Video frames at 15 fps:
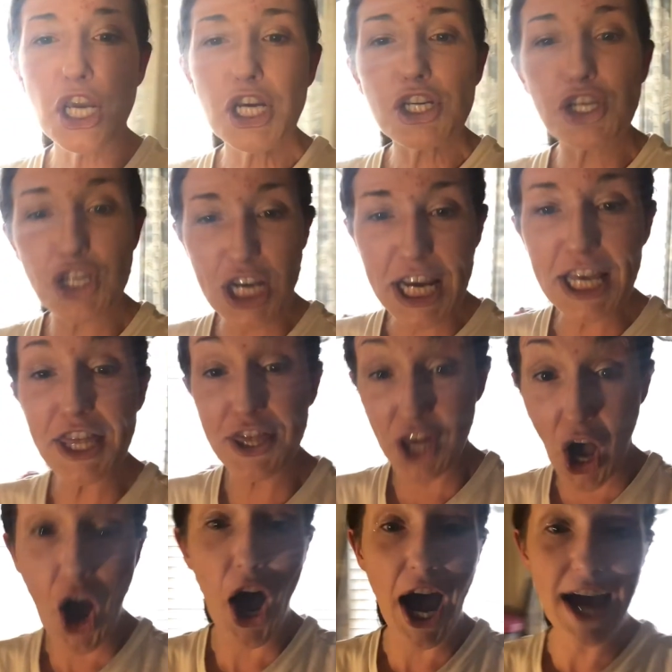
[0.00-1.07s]
She
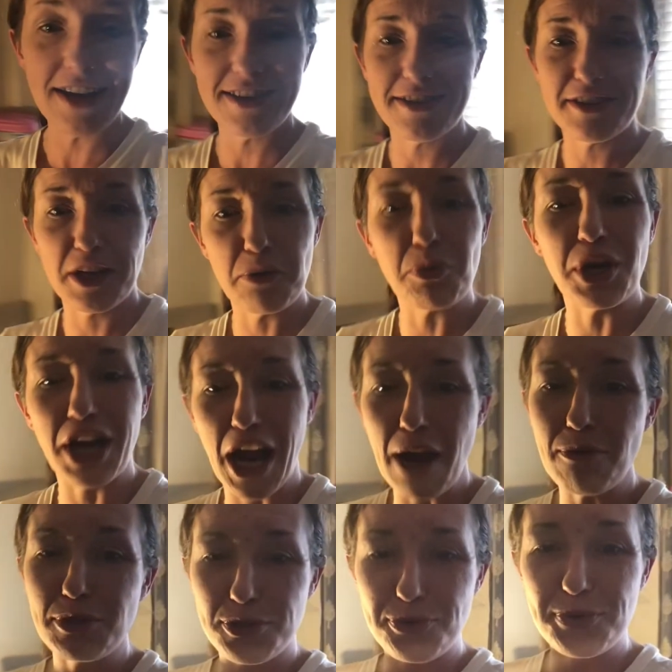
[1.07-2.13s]
thought that what I
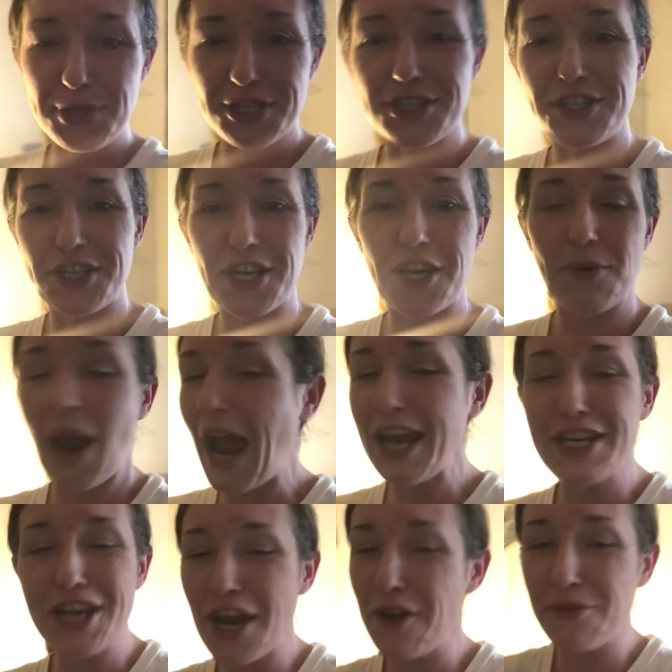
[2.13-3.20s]
was going to do, I
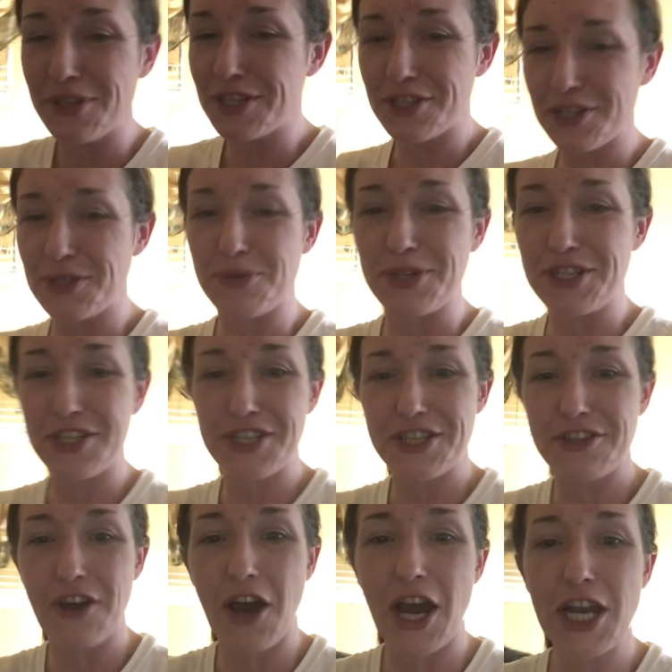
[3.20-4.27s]
know this is what she
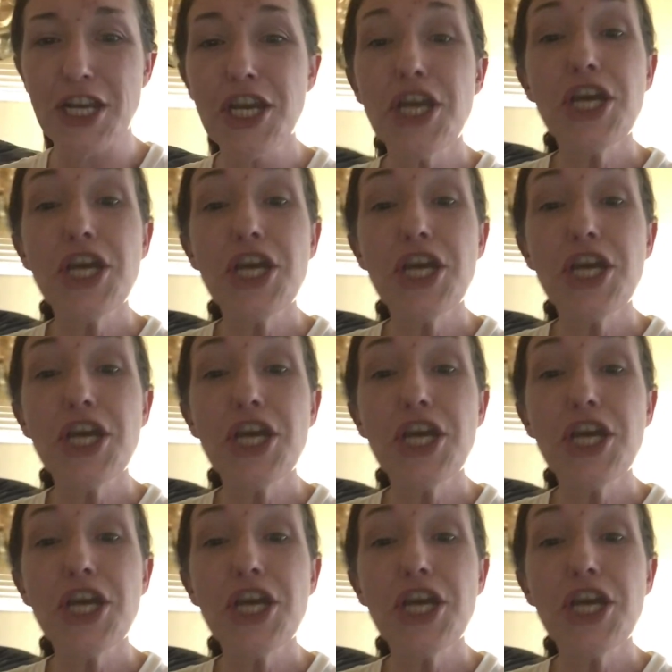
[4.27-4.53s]
thought.